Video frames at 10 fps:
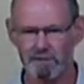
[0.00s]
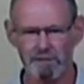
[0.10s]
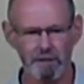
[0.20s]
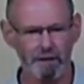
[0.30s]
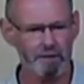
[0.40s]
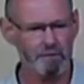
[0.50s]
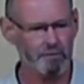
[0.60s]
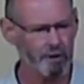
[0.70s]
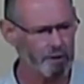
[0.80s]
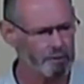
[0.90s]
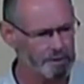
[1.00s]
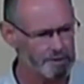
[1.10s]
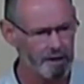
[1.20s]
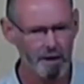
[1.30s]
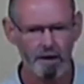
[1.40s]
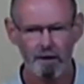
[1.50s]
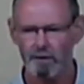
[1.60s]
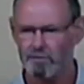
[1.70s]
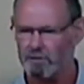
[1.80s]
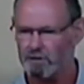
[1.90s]
us that as followers
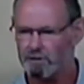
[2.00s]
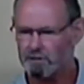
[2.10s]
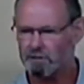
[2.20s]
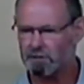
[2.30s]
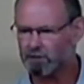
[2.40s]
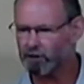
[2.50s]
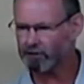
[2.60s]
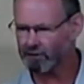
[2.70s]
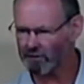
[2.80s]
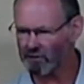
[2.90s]
of Jesus, as God's